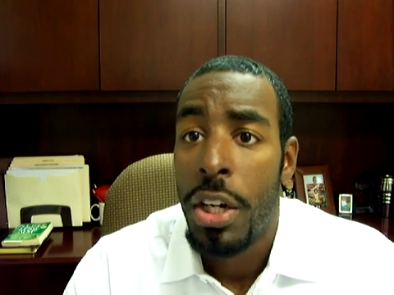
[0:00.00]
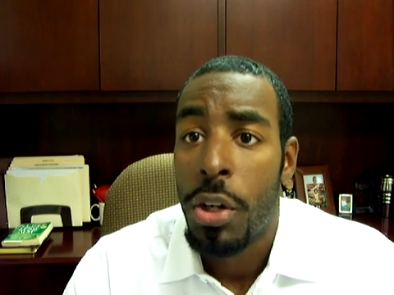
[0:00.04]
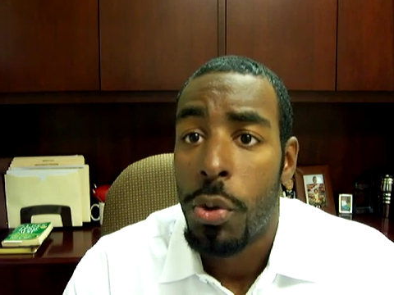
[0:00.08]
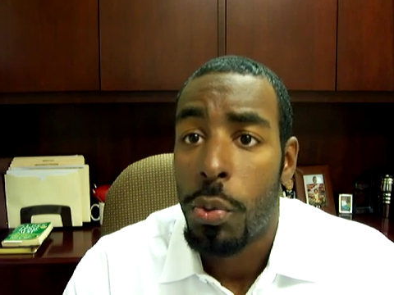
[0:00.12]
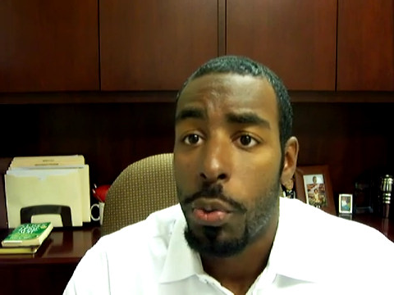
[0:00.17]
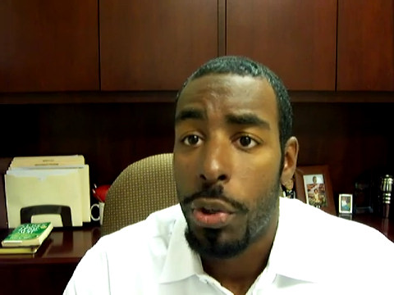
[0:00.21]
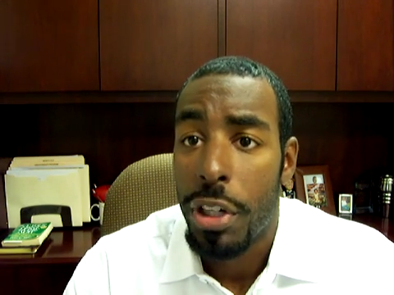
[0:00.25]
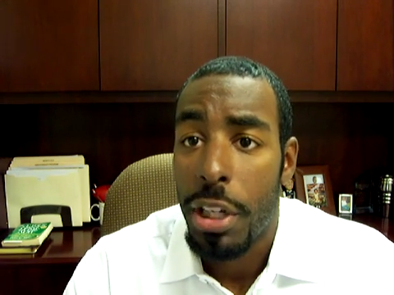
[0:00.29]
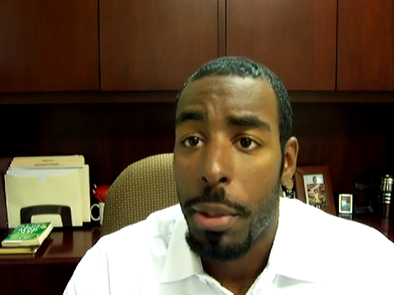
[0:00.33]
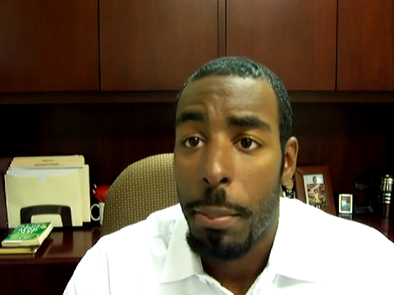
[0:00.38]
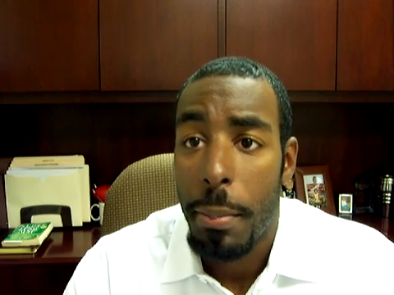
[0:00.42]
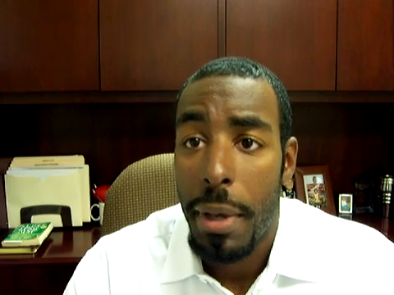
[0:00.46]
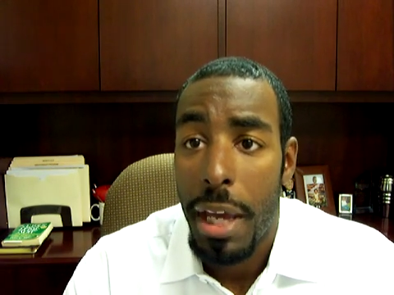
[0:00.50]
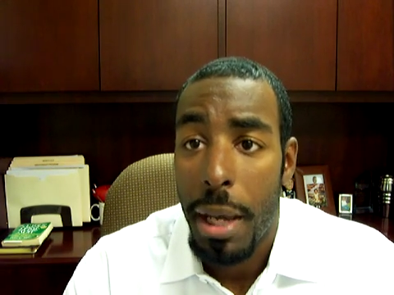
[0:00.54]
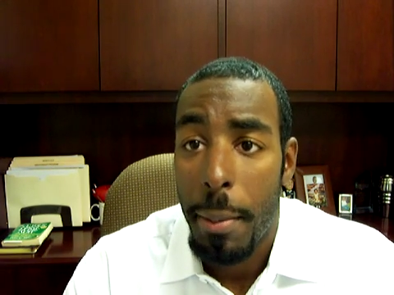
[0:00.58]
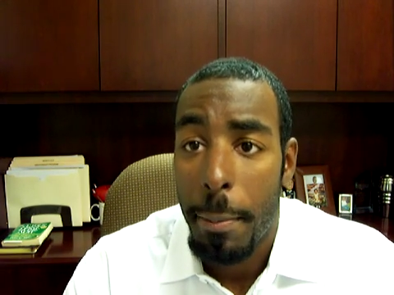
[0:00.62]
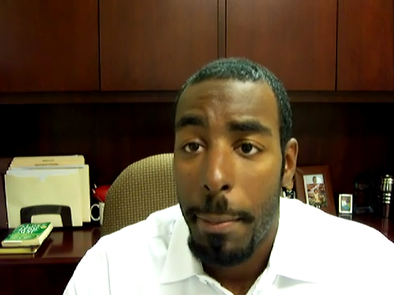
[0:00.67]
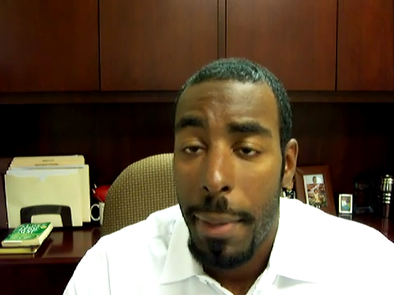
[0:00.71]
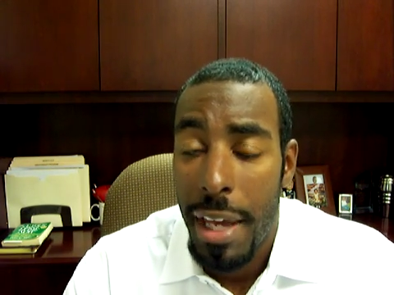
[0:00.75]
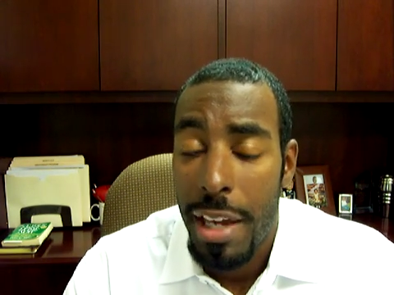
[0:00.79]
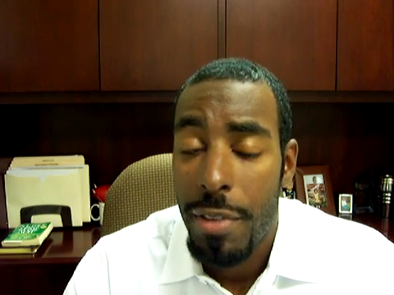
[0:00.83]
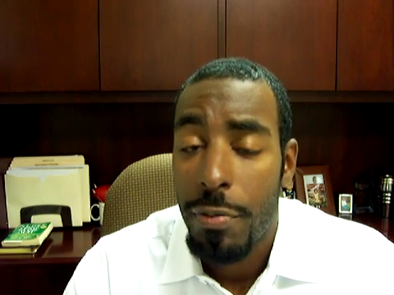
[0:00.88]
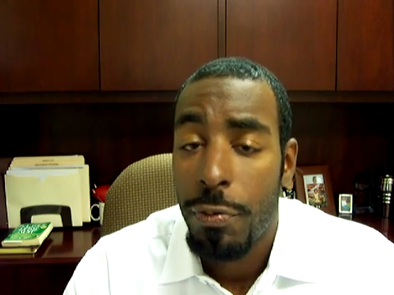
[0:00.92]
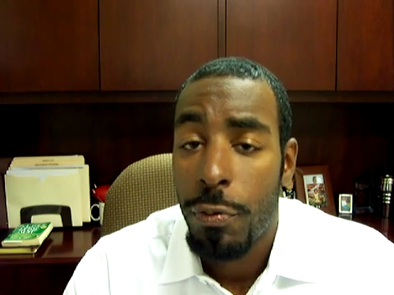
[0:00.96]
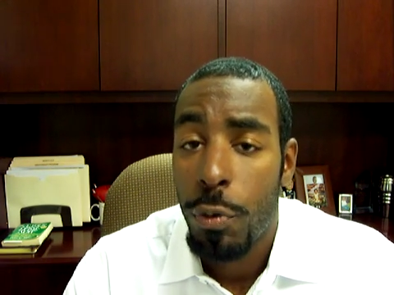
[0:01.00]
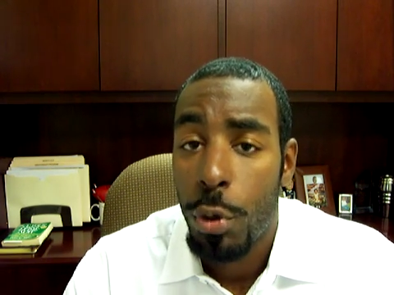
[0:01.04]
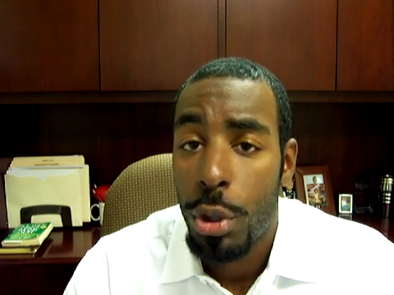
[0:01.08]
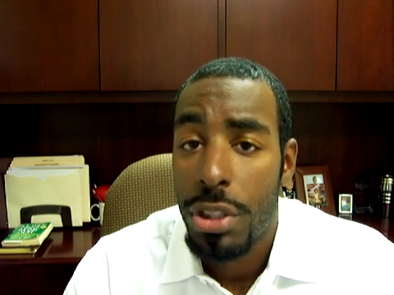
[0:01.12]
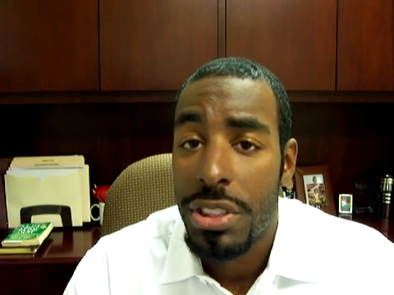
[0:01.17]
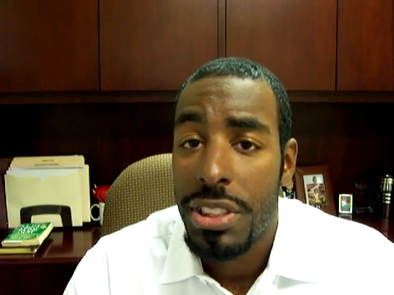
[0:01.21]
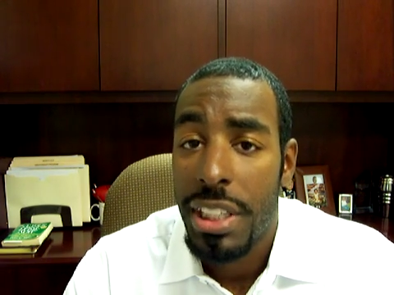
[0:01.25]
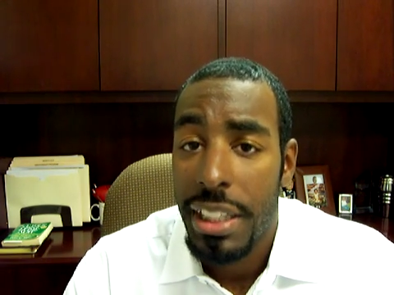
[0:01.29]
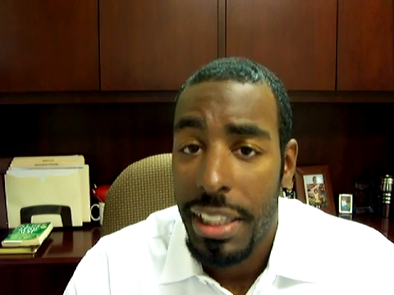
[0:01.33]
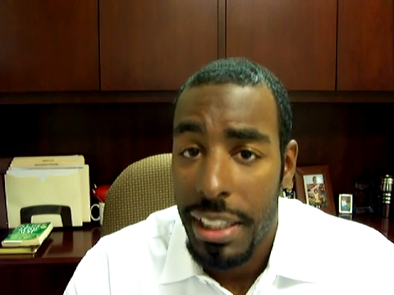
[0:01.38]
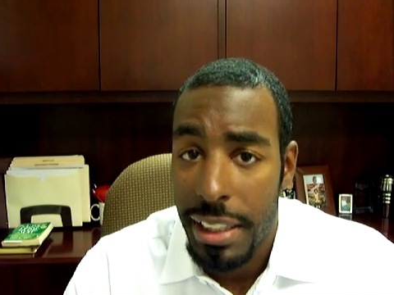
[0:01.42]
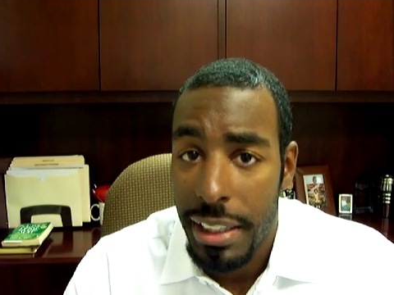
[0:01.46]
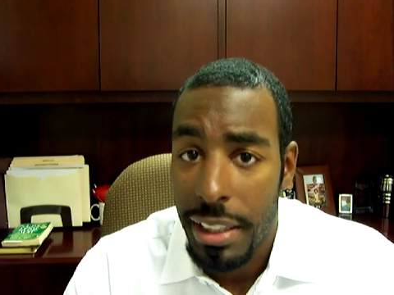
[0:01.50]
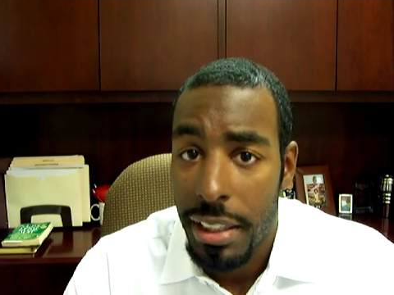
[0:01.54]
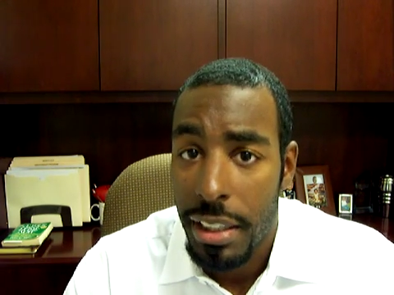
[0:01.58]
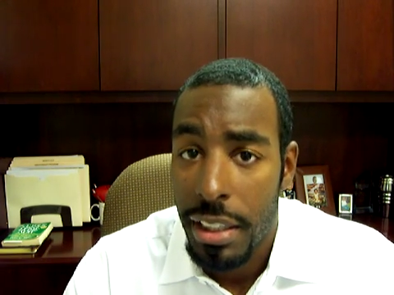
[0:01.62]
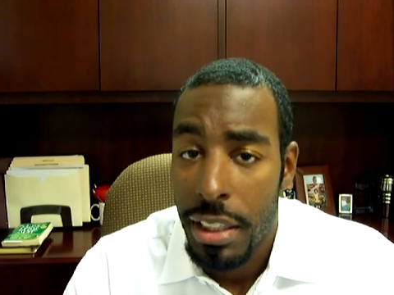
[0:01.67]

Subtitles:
running back Matt Forte